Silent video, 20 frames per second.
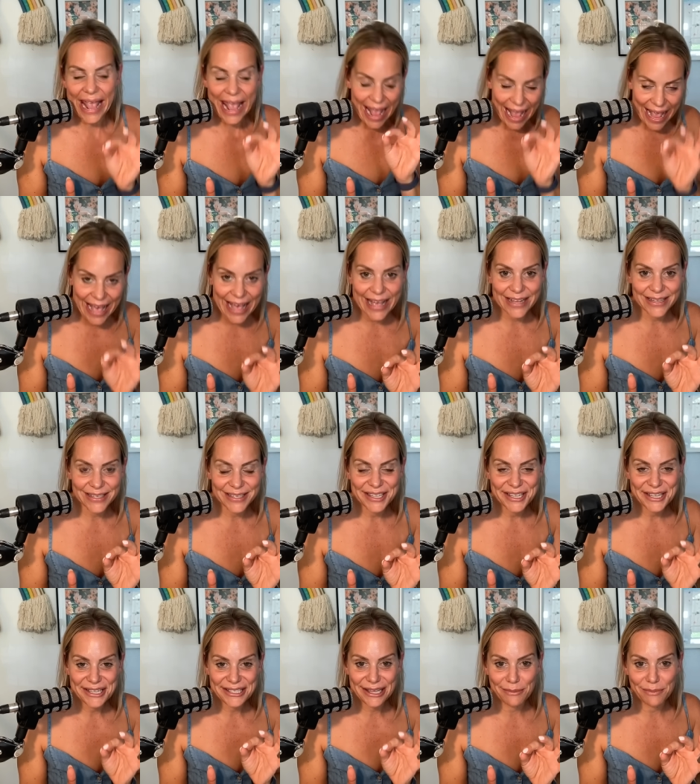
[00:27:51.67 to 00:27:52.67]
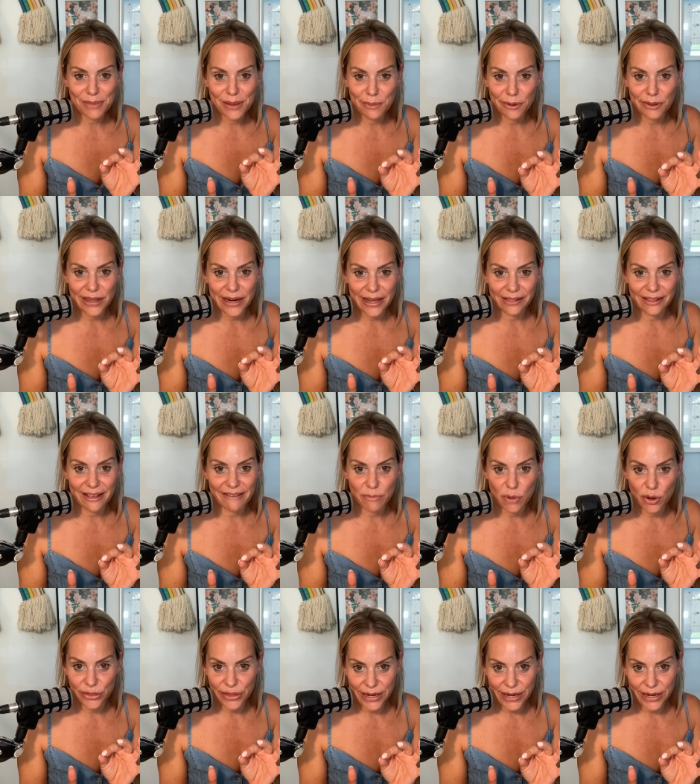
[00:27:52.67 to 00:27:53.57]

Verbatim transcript: And some people that I love more